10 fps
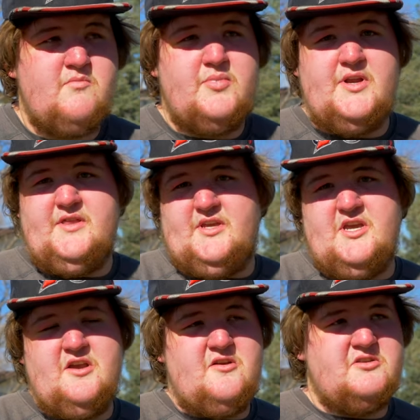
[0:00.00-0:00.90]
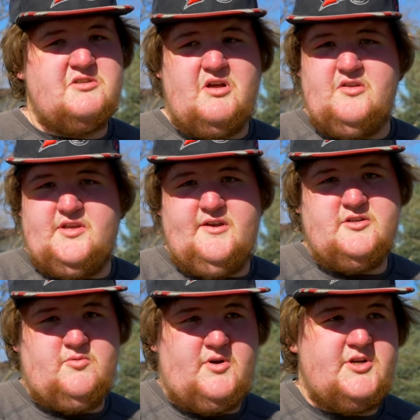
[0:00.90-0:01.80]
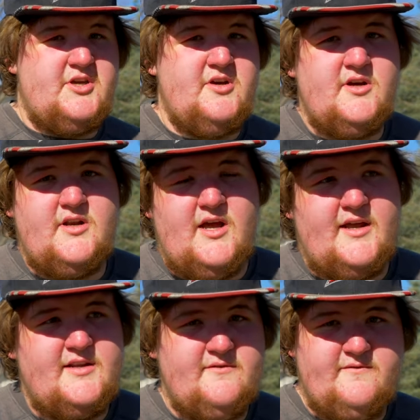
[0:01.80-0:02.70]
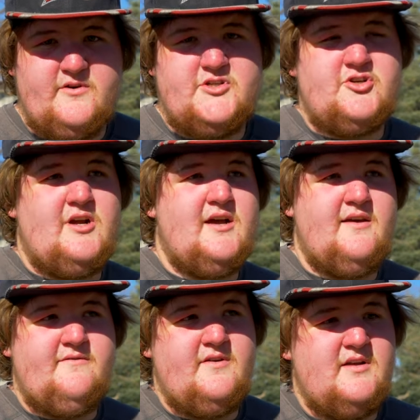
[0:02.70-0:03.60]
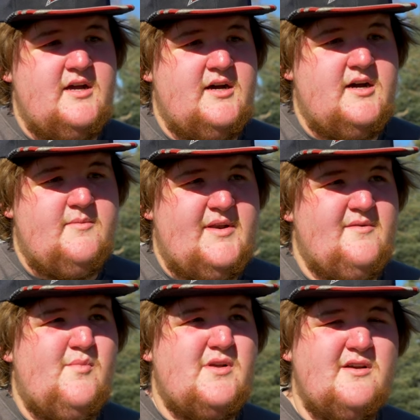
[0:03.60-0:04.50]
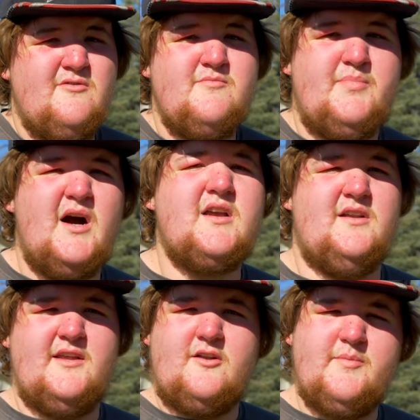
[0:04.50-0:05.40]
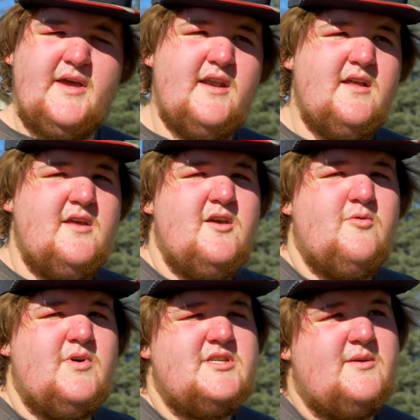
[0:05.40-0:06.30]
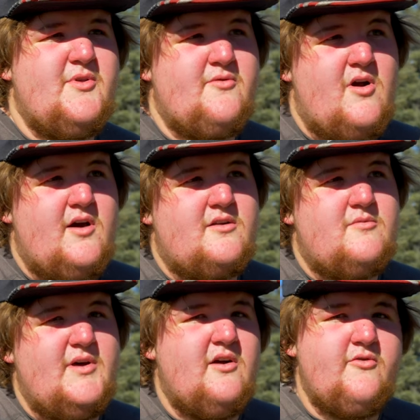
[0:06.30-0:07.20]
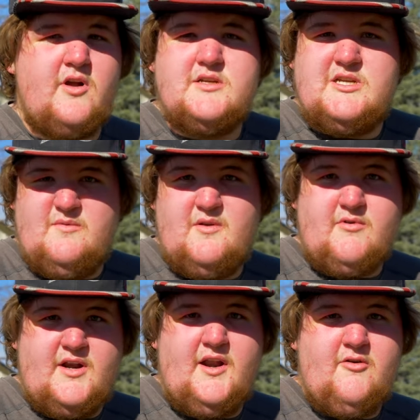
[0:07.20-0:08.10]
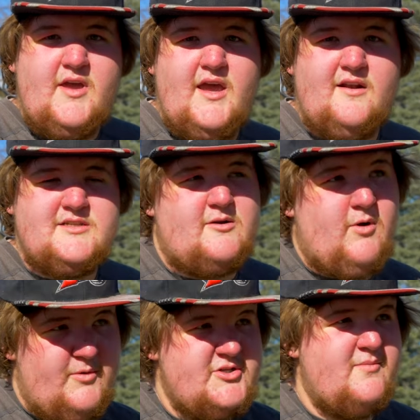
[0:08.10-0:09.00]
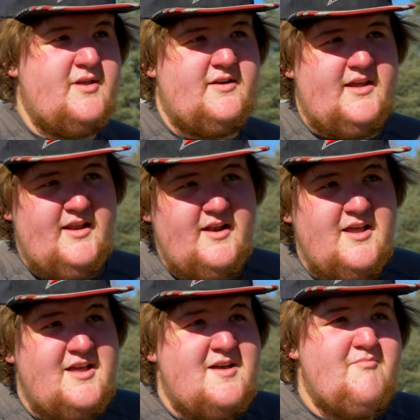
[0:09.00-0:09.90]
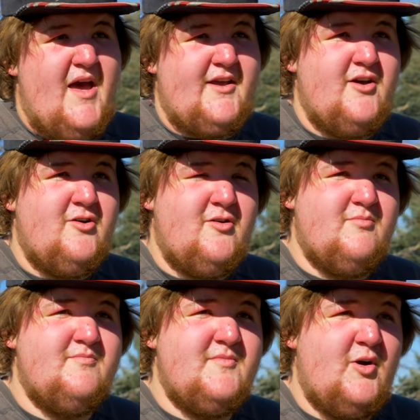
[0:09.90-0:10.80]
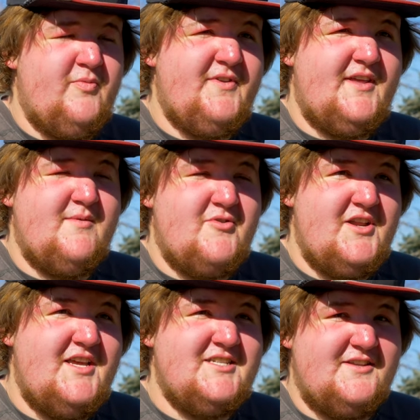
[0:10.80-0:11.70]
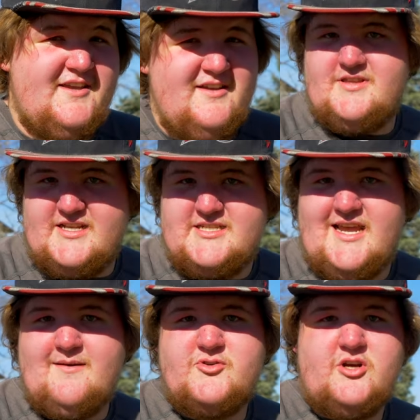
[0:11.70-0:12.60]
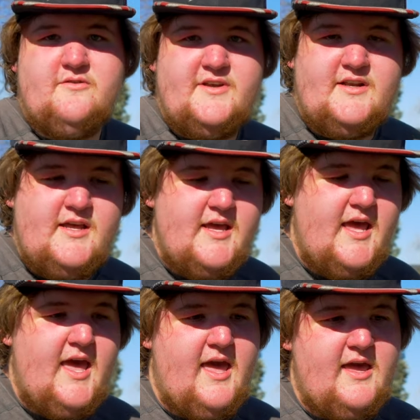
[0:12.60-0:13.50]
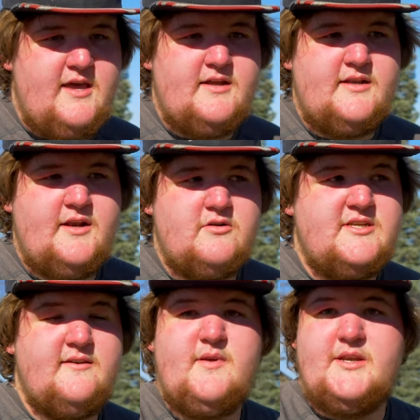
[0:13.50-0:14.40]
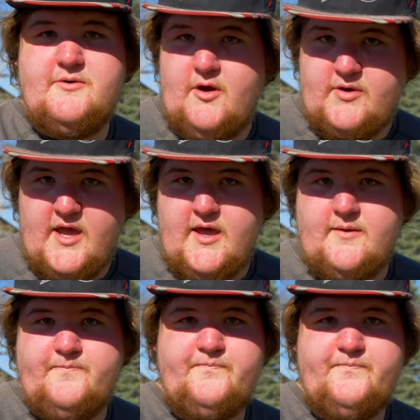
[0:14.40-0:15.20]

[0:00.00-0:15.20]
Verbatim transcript: Put in the gears. All the gears worked good. I did the first drive, um, and it would buck a little bit with some throttle, but overall seemed to be running okay. And I was like, well, we should be able to get it back home, hopefully, pretty easily. Then Sam drove it, and you know, it seemed to be doing okay.